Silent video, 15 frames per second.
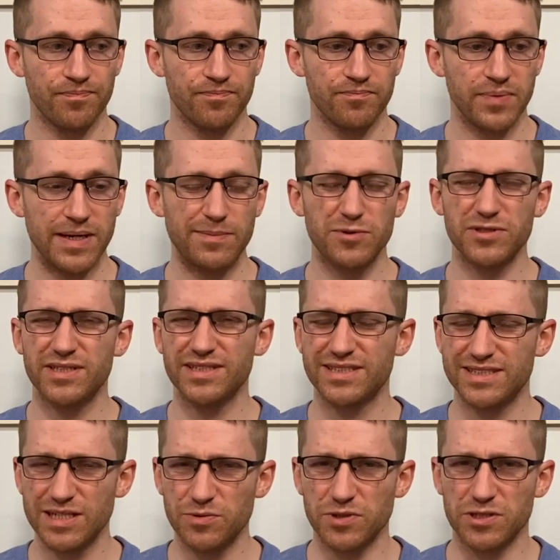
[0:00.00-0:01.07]
be able to
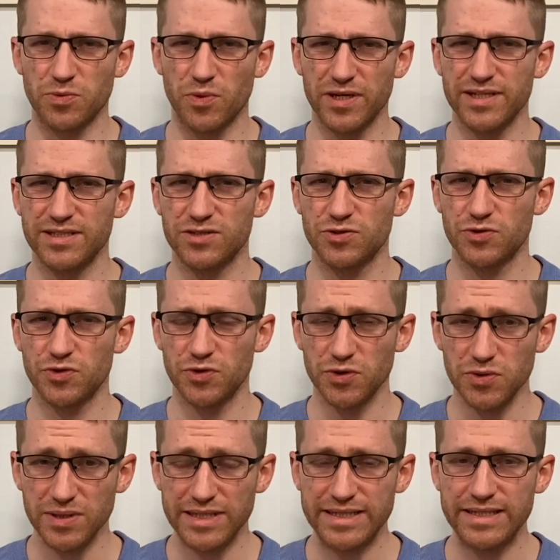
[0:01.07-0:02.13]
distinguish what is
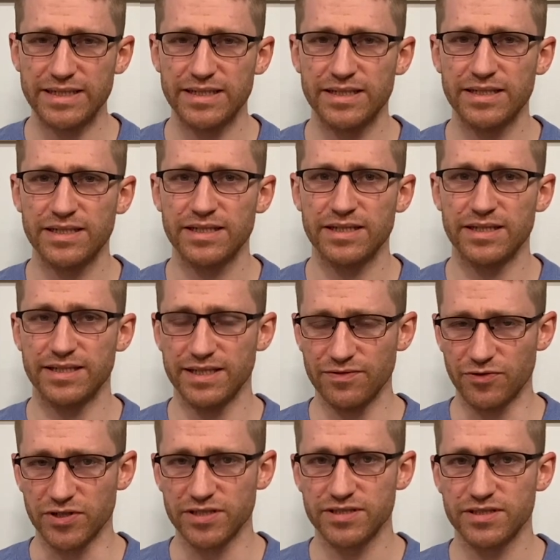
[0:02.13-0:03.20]
truly the
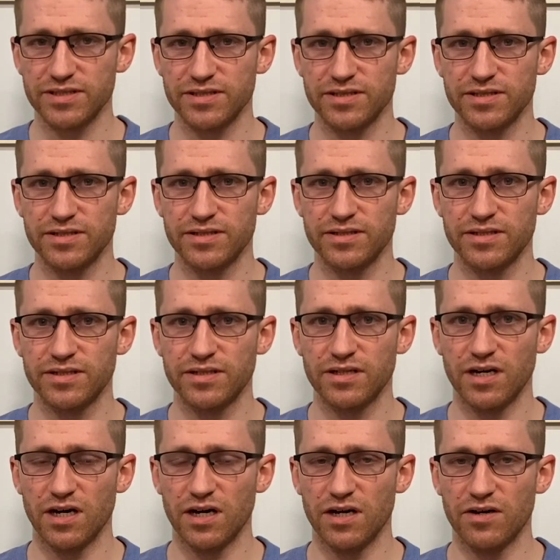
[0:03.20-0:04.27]
difference
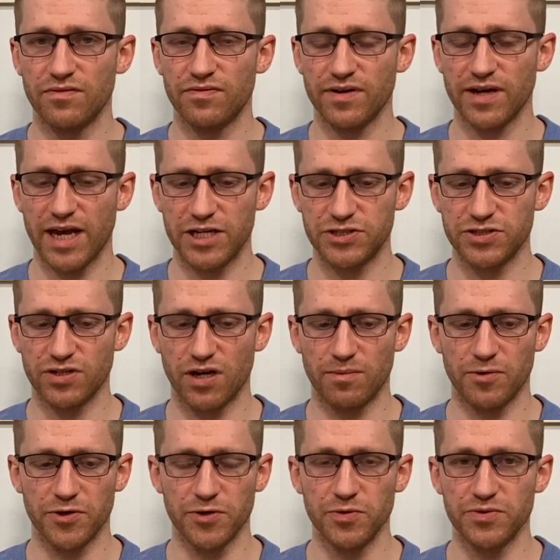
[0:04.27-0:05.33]
of Ancient Arbor
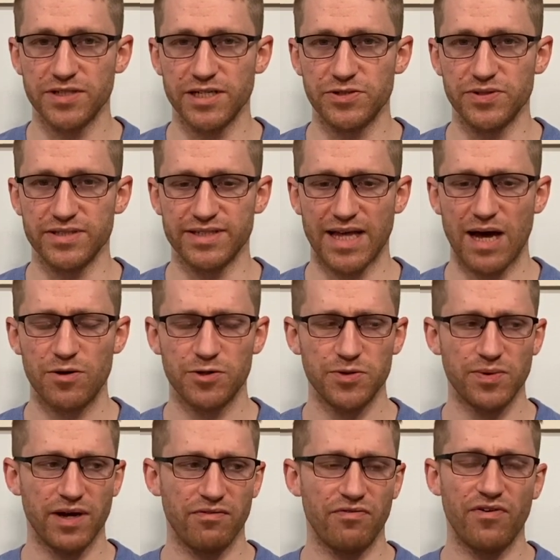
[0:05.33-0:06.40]
and old tea trees, and how do
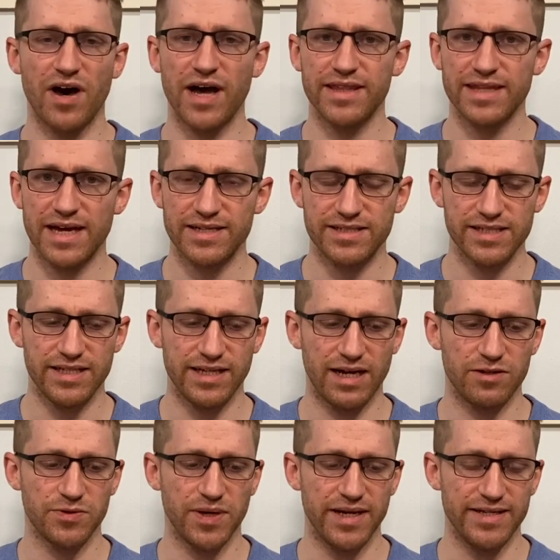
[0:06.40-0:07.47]
I find that tea and how
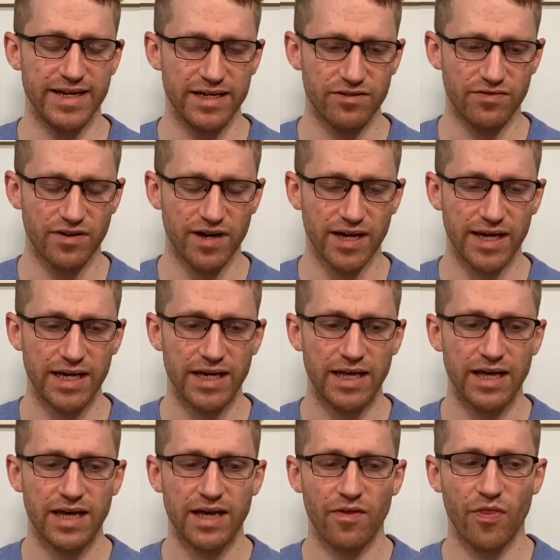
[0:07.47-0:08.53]
to identify
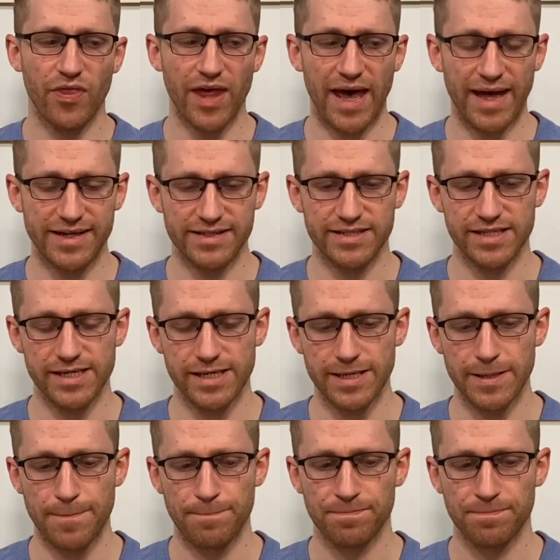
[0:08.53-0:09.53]
that tea?